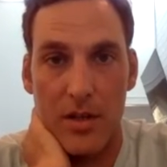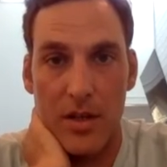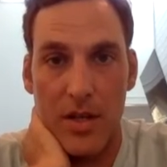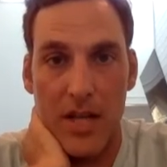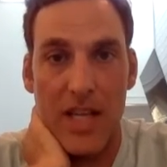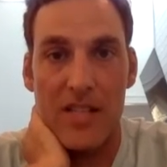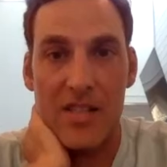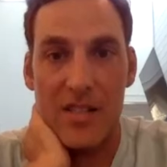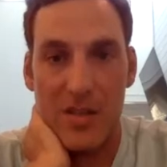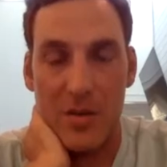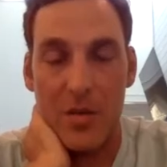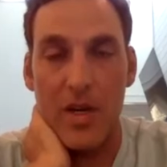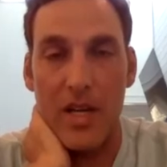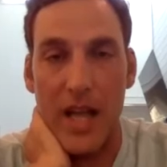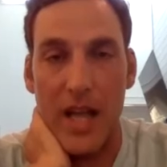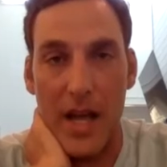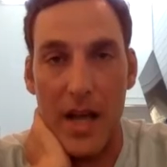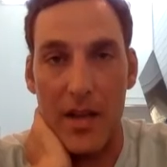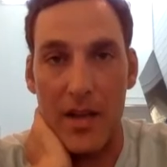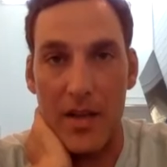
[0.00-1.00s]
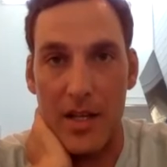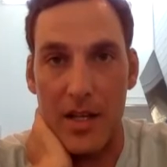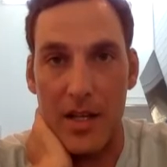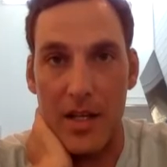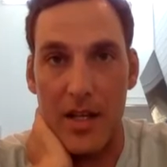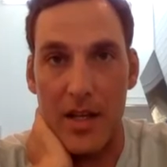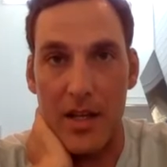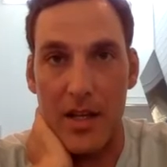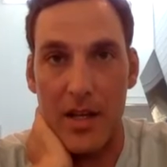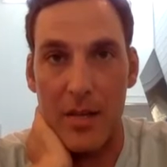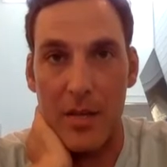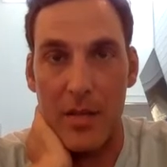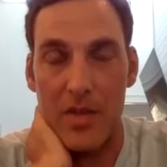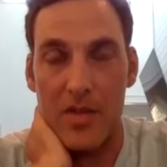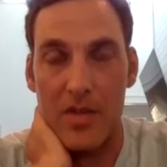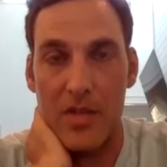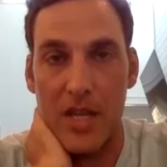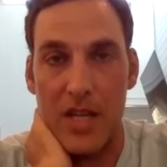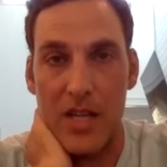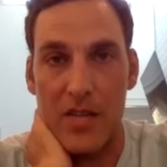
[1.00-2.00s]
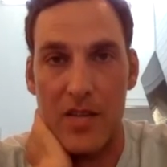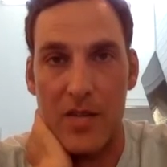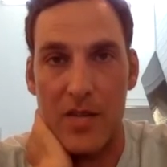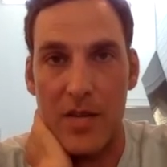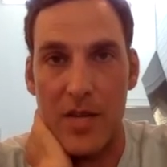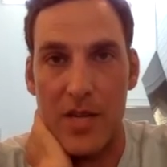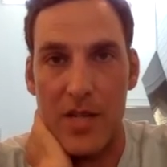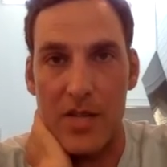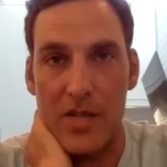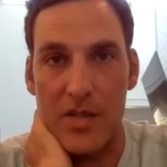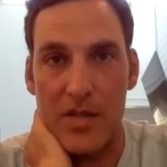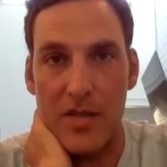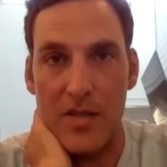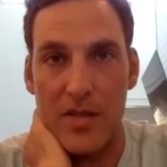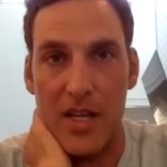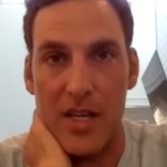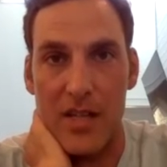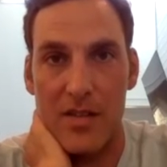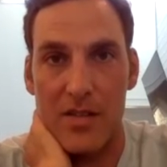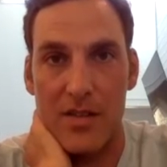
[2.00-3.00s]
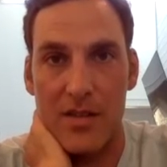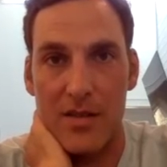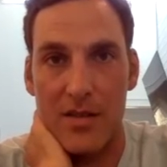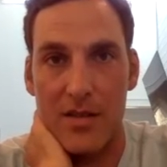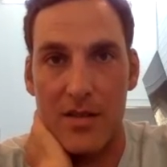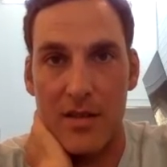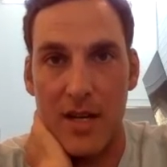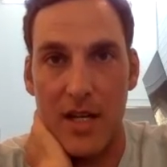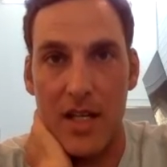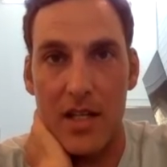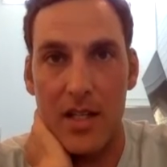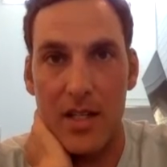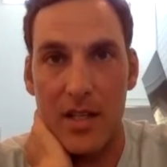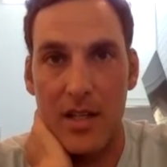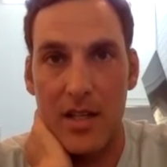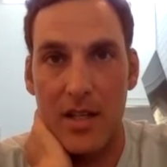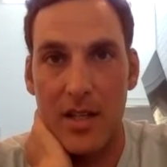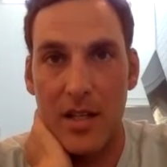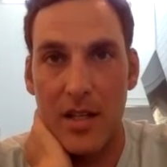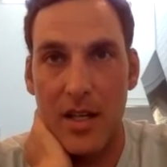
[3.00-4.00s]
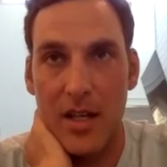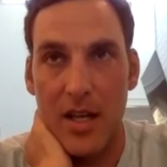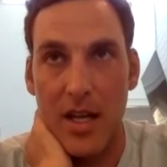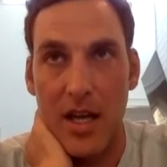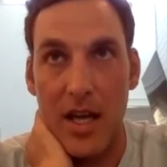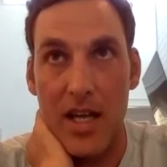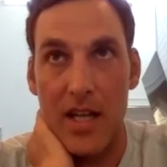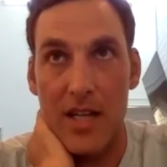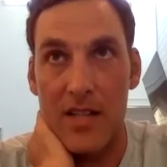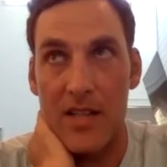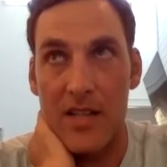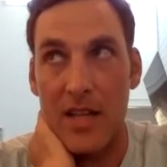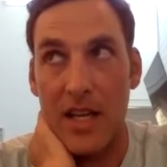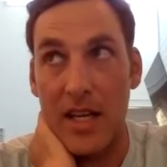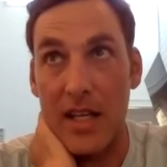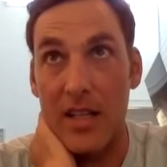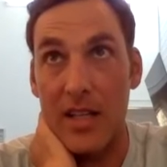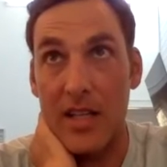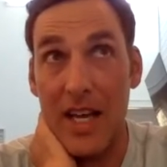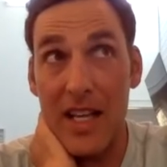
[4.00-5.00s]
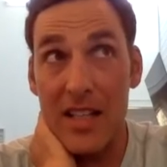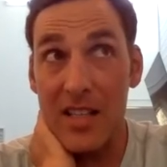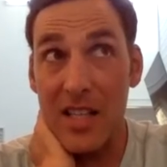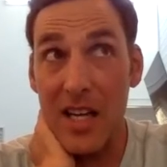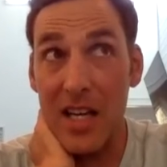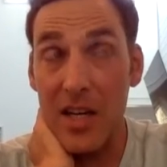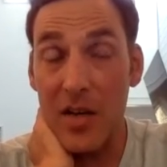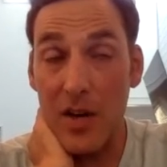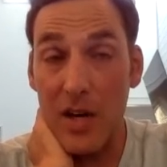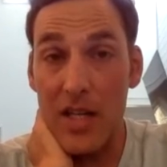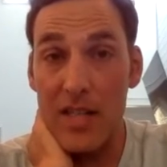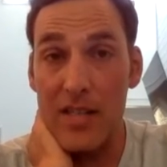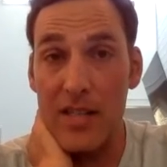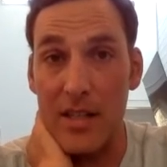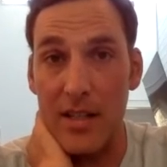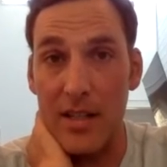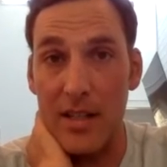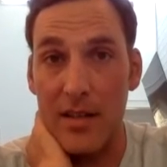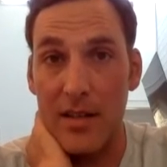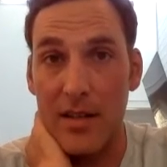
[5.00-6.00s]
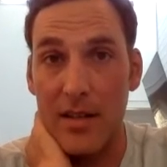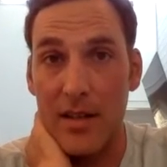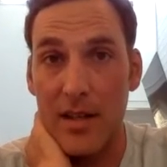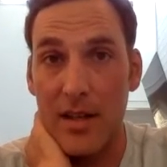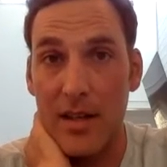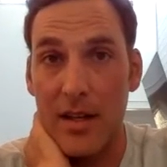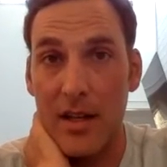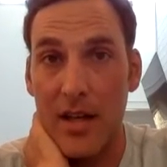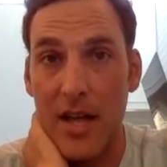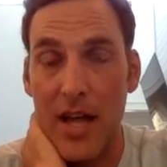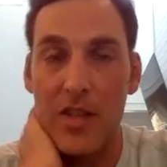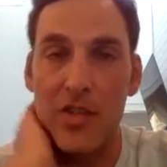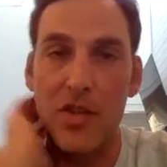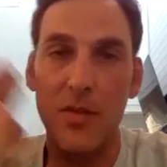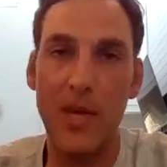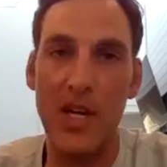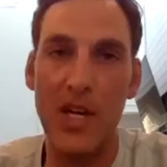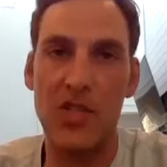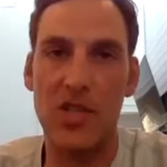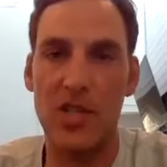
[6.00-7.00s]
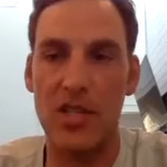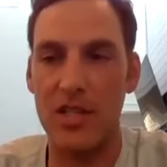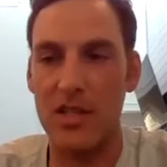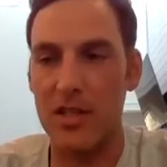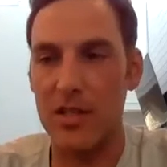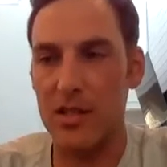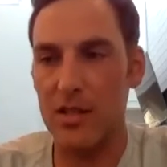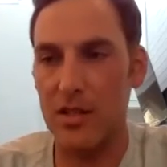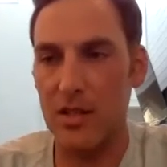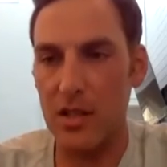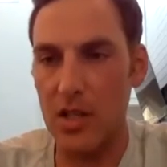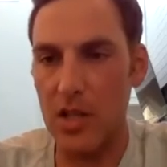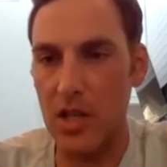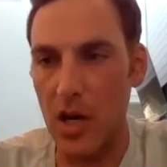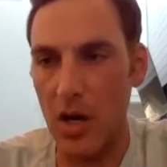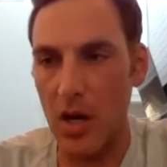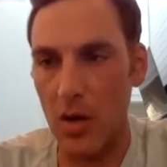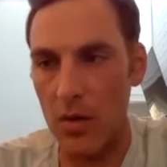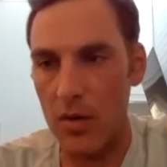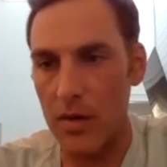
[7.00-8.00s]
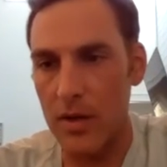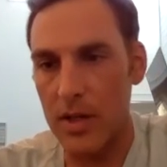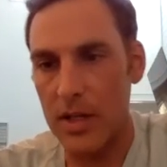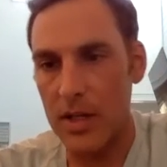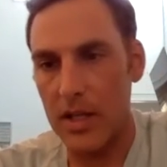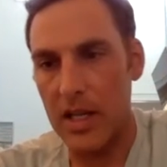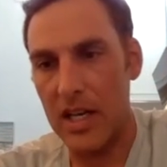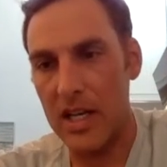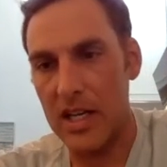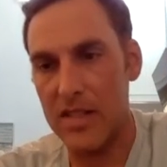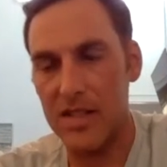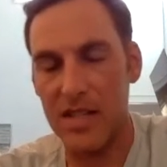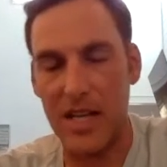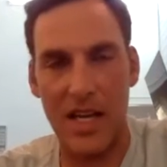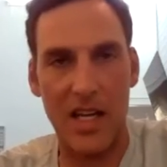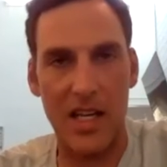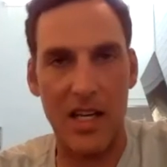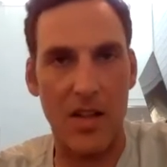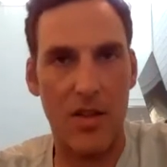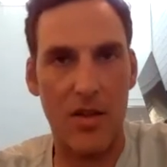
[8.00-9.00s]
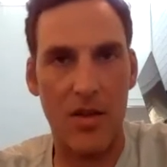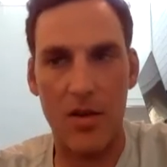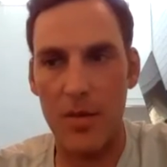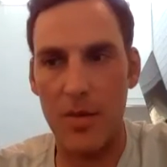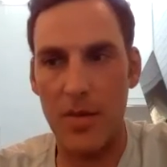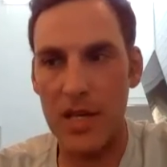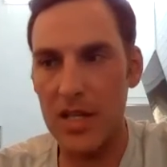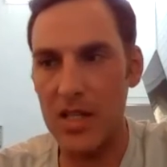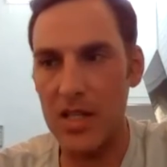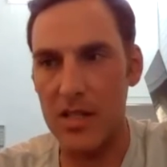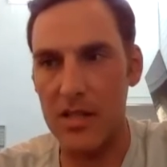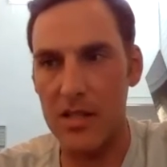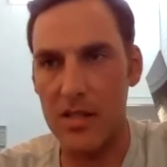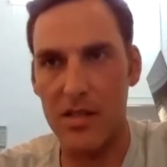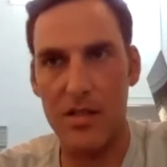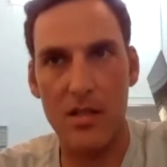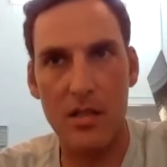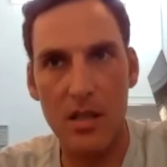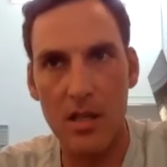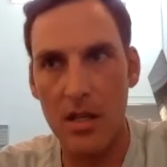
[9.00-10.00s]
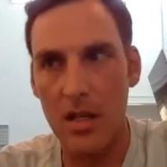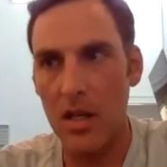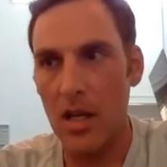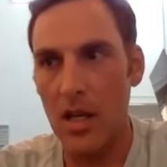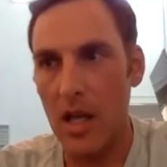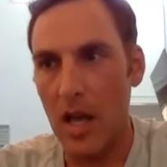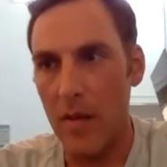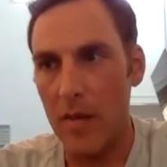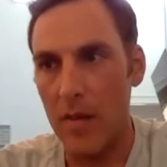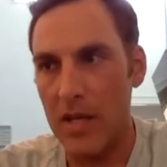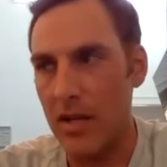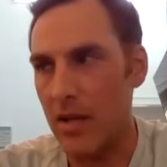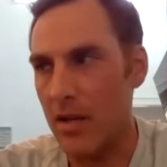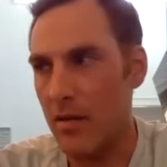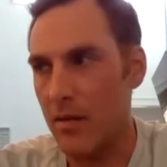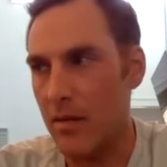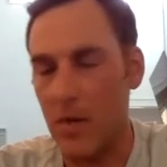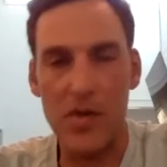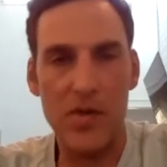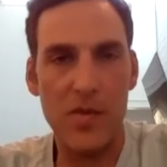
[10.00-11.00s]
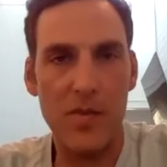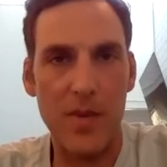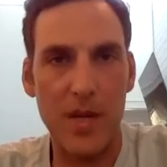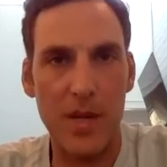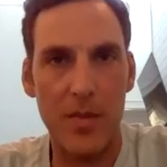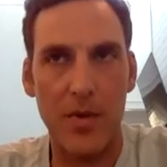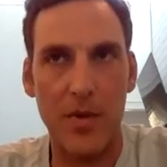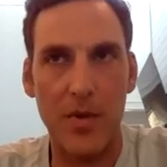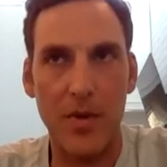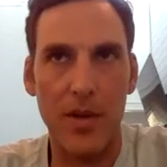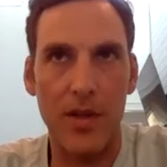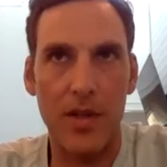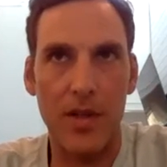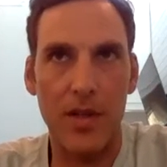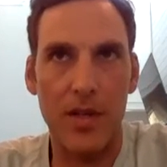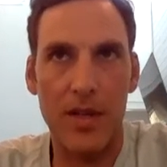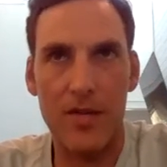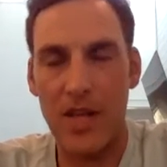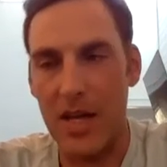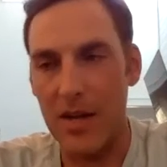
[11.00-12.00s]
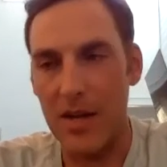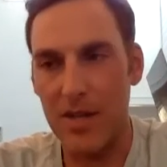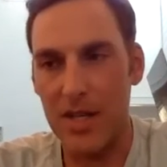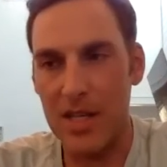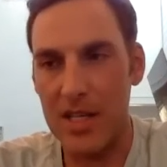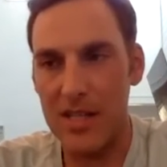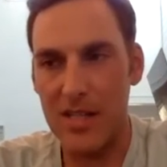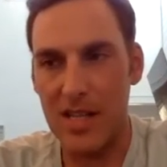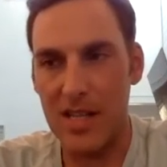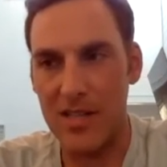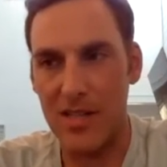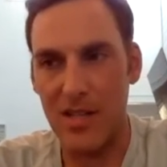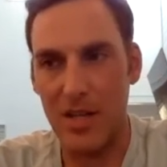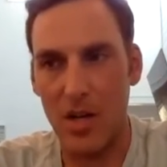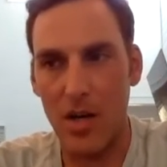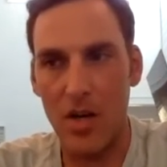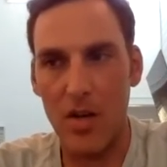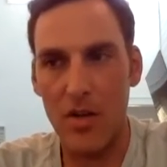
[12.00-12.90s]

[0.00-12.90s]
That's the reality that most cancer patients face, right? And it's like, that's kind of crazy. And you mentioned, getting second and third opinions. I mean, most people, if they have any sense at